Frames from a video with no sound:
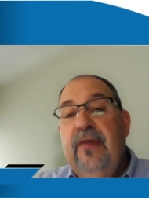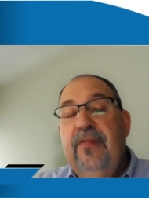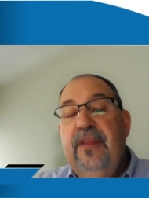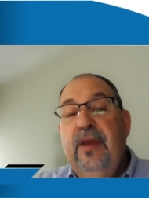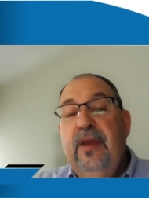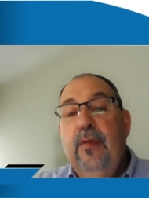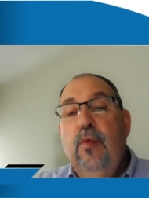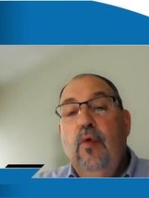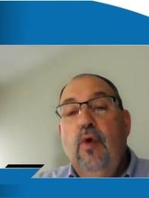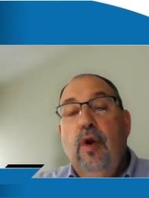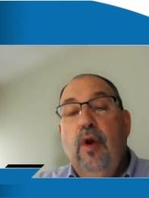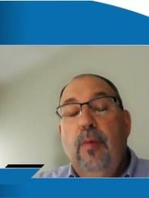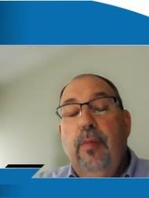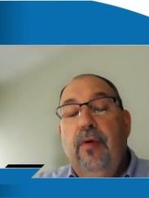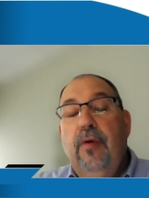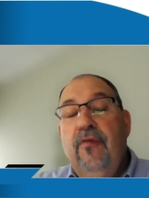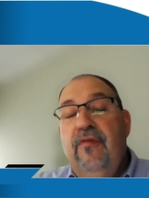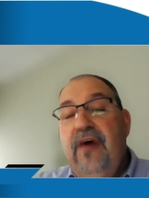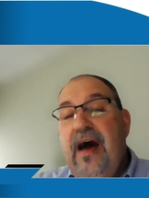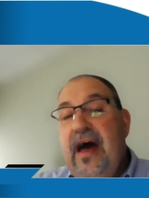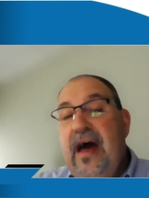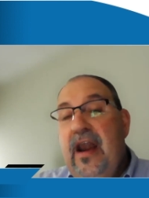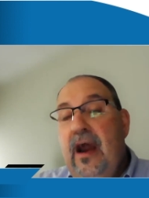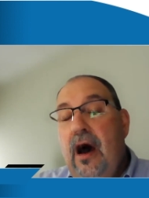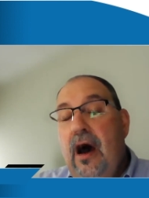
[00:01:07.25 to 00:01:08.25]
Then we want to
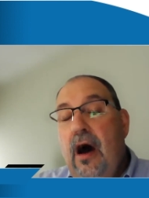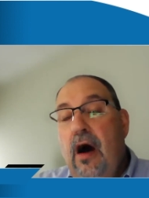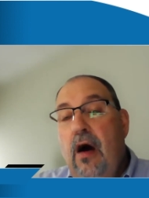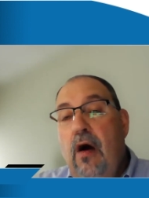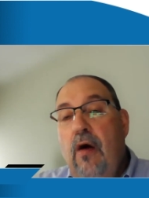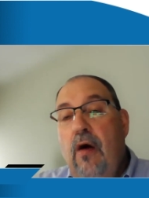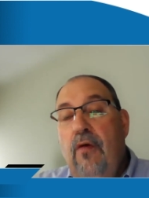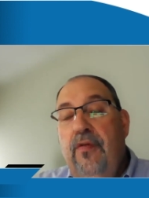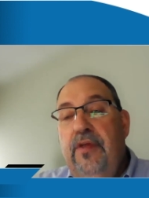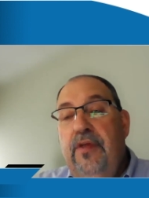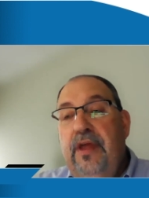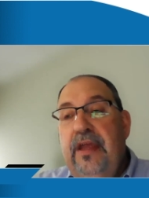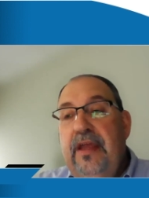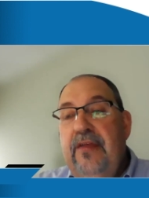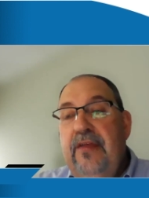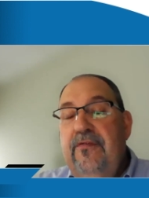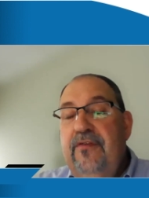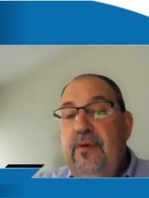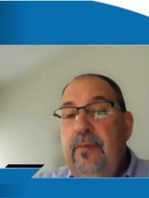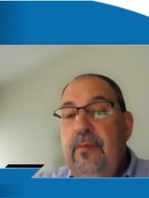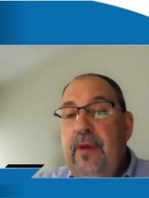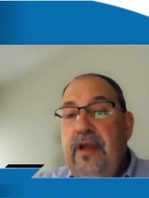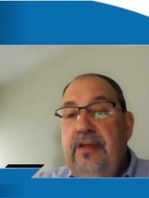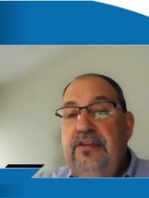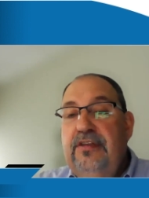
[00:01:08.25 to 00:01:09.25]
provide all the
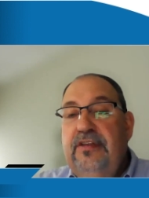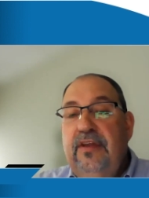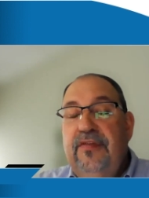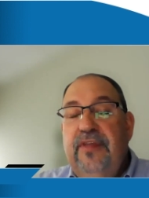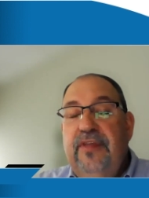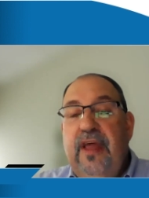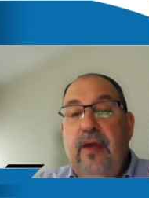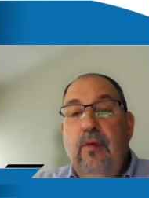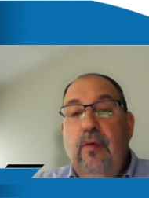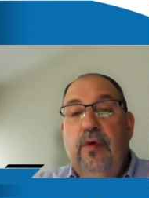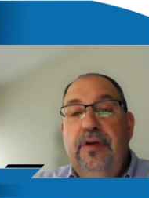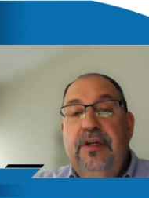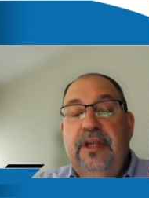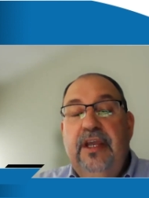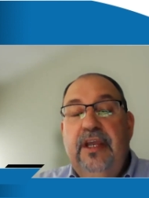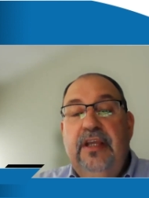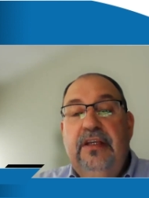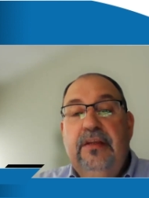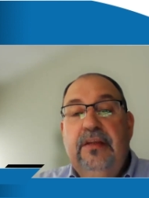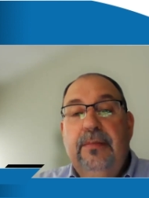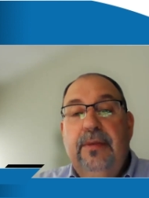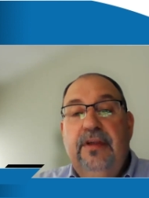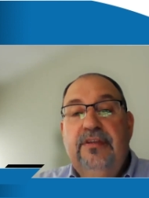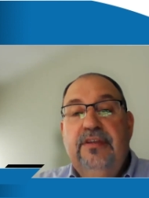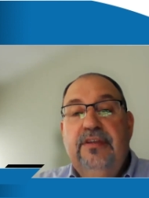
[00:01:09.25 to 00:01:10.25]
information that they would
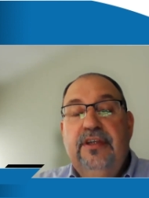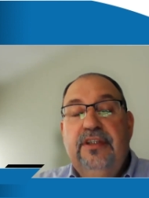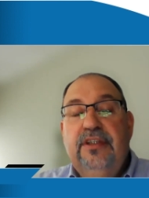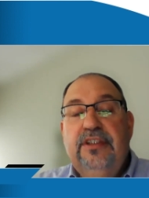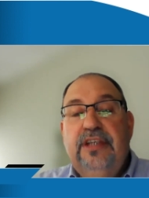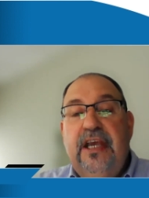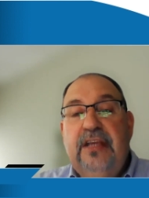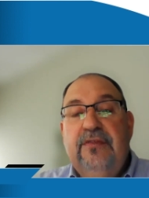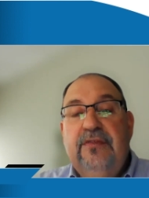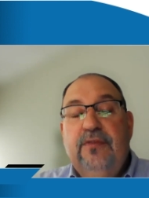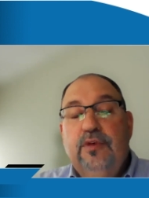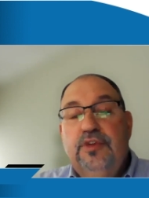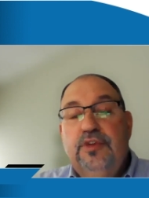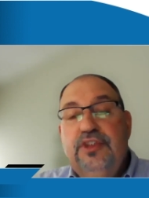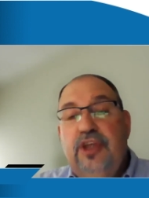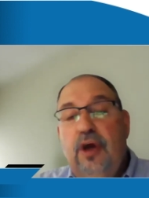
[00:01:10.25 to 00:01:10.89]
need to be successful.